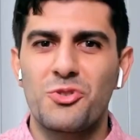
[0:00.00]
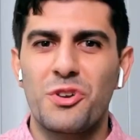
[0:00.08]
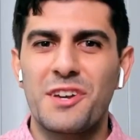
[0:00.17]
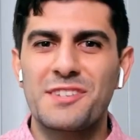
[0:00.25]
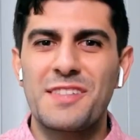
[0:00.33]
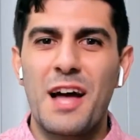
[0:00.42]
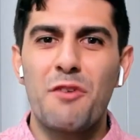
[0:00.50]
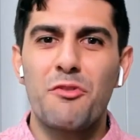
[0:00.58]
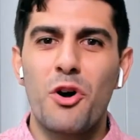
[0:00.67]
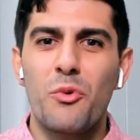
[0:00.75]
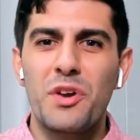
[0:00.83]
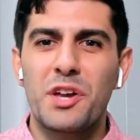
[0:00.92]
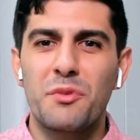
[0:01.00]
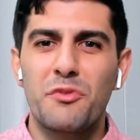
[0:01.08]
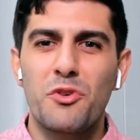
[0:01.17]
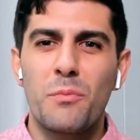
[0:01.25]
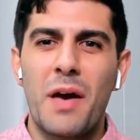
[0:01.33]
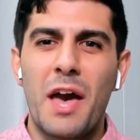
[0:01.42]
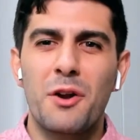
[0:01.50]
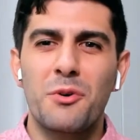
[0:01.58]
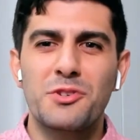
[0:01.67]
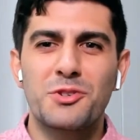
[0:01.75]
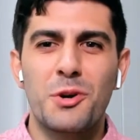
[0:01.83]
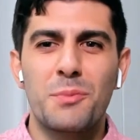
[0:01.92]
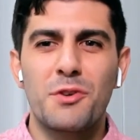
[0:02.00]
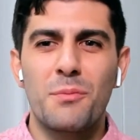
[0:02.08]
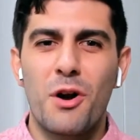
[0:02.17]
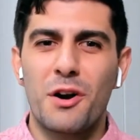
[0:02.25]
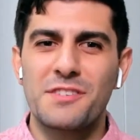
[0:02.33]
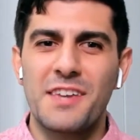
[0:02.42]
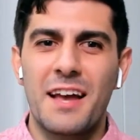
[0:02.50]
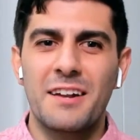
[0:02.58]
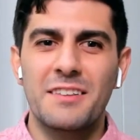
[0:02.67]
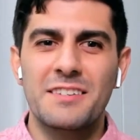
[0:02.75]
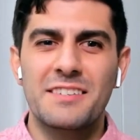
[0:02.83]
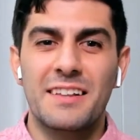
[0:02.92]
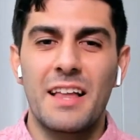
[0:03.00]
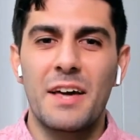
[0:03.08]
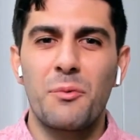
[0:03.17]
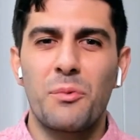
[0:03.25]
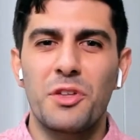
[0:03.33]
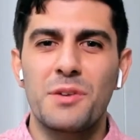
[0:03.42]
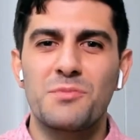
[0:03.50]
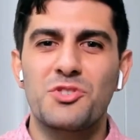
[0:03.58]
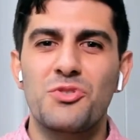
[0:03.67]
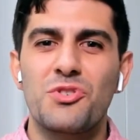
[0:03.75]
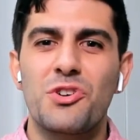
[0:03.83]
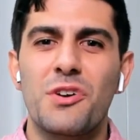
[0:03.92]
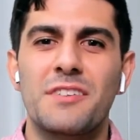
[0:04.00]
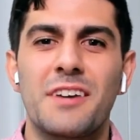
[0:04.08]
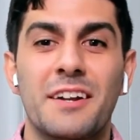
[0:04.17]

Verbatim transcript: Joining us now for our weekend review panel is crypto markets analyst Glenn Williams Jr.